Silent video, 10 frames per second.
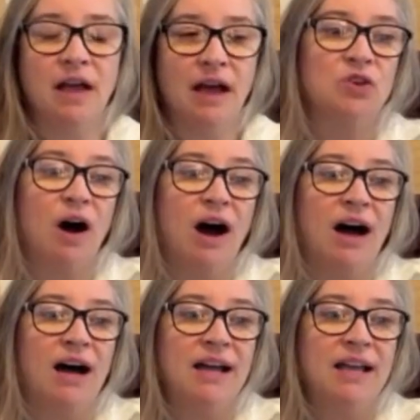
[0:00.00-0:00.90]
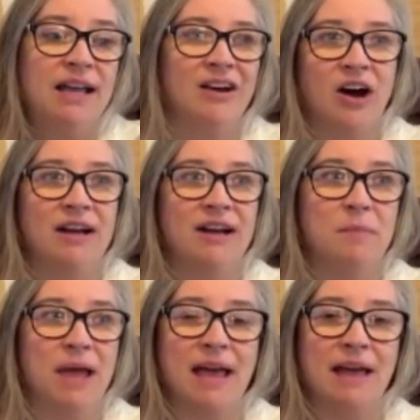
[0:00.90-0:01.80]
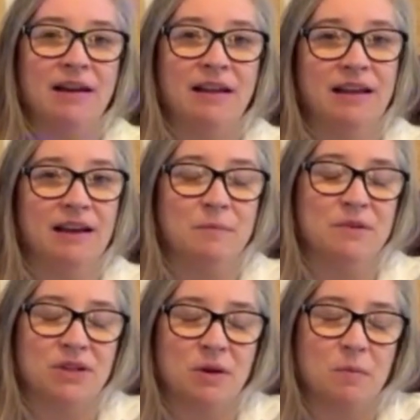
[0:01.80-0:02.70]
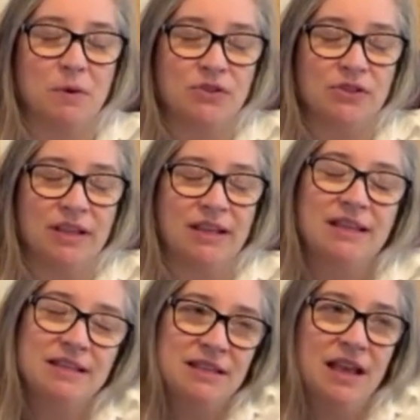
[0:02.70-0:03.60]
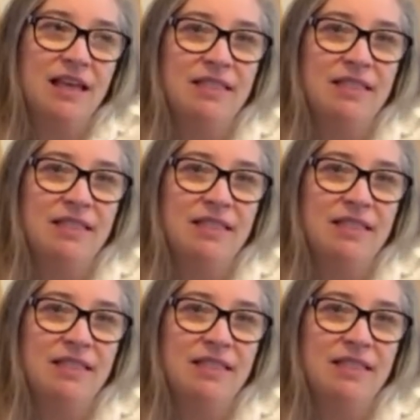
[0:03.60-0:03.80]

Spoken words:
So I got it in my head, and I'm a stubborn person like this,